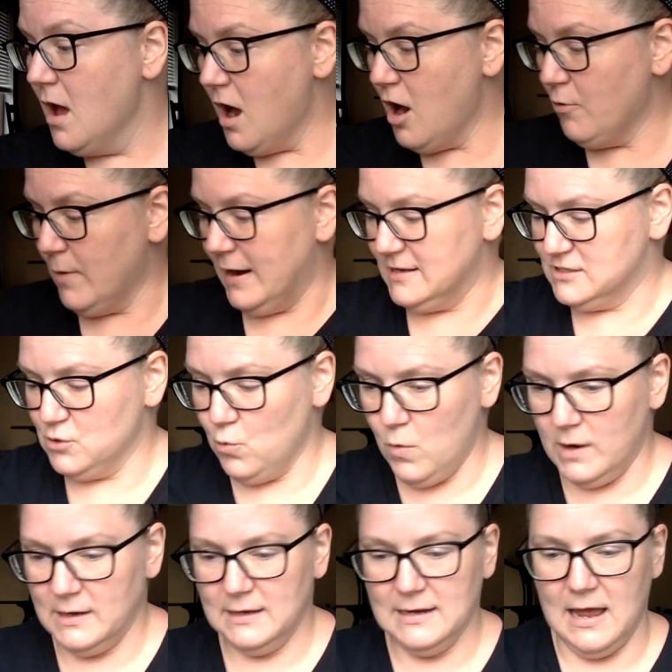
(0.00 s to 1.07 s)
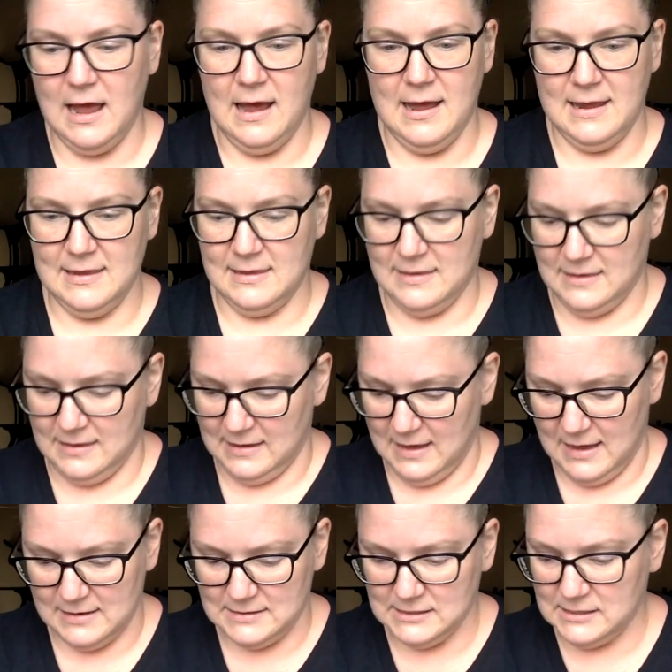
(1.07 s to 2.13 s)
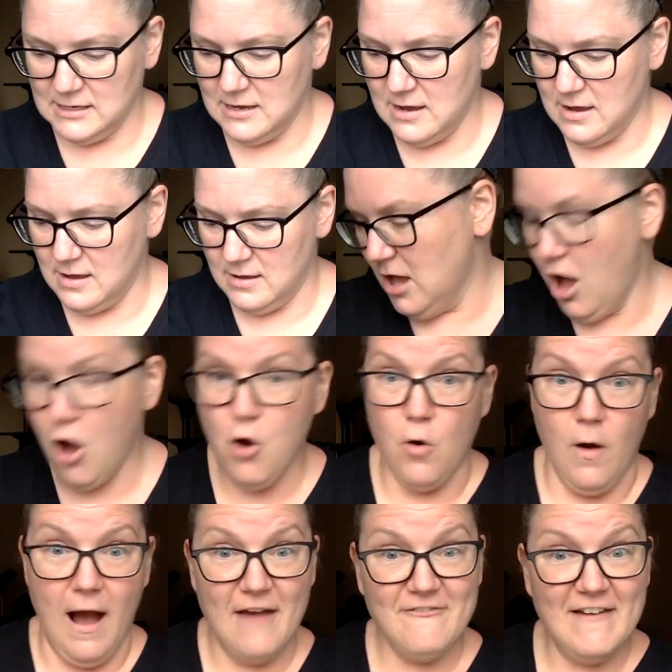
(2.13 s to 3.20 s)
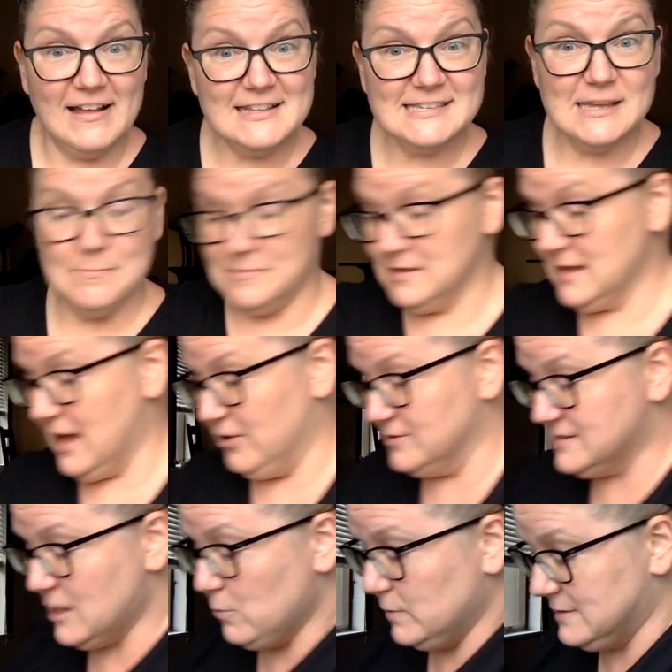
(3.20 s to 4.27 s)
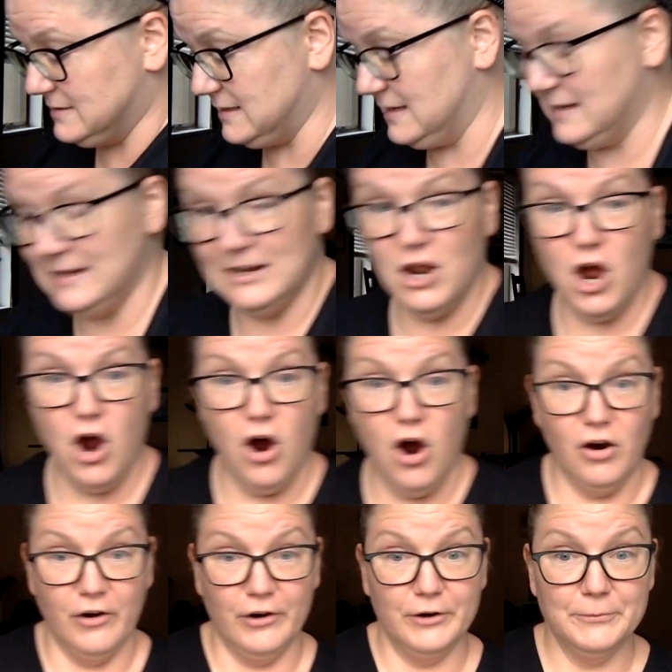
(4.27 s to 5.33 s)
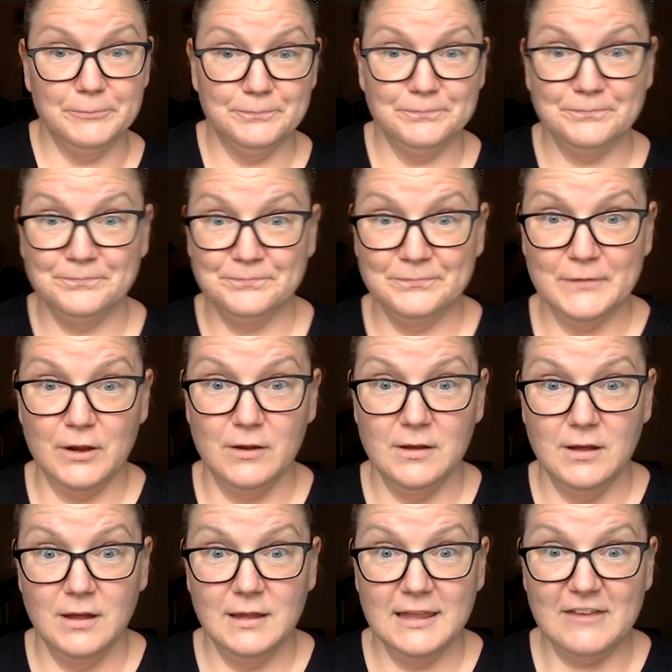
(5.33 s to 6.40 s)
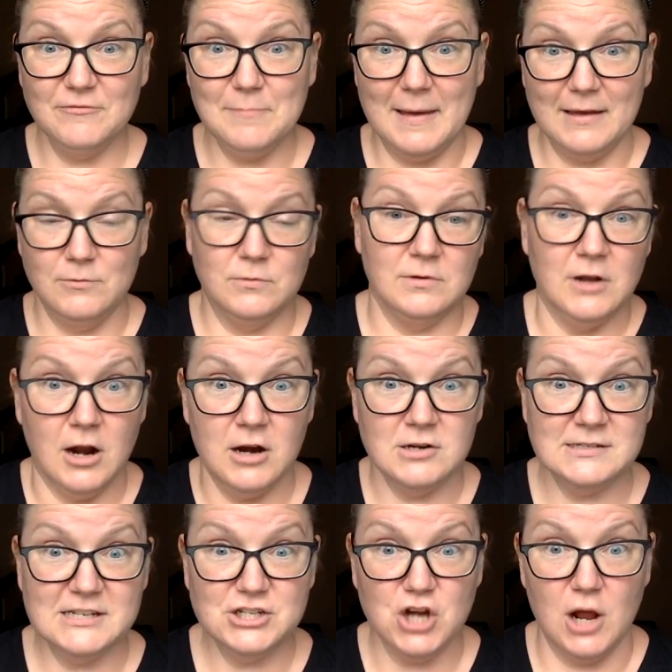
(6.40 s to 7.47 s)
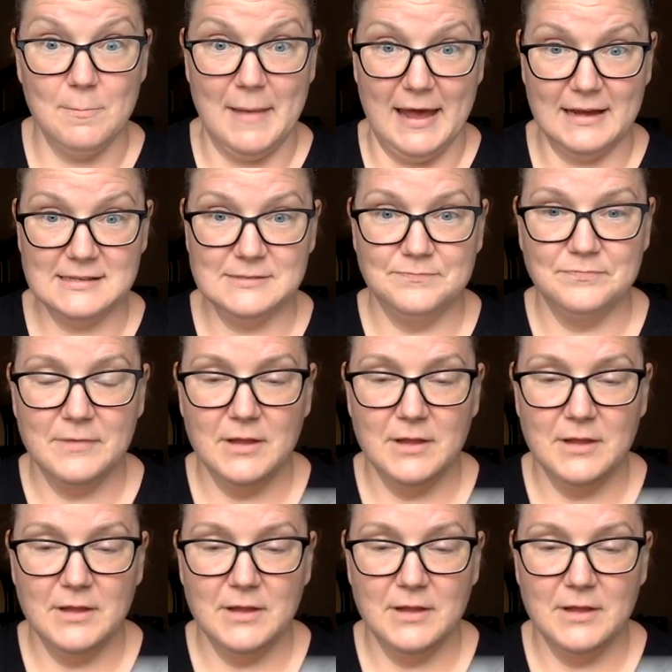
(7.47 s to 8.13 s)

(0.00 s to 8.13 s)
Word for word: All right, so what did I get? Oh, I found something else that was in our gift bag, our StitchCon bags.